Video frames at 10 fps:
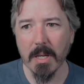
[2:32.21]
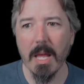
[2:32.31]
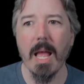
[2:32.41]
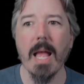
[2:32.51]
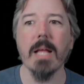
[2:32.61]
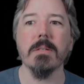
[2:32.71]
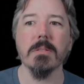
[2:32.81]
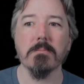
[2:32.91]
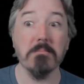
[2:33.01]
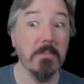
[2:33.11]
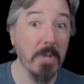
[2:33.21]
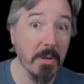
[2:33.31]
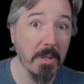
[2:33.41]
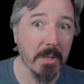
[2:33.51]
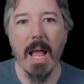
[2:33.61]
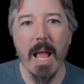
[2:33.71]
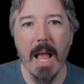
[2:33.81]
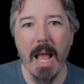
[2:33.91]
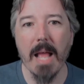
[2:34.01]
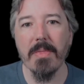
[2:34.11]
and localhost,
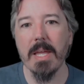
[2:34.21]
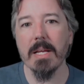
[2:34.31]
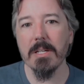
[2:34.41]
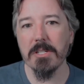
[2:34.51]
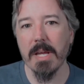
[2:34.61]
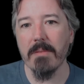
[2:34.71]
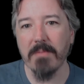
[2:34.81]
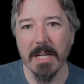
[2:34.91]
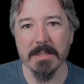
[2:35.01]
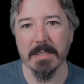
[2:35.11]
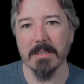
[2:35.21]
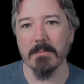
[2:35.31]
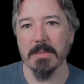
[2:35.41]
and they can share file systems.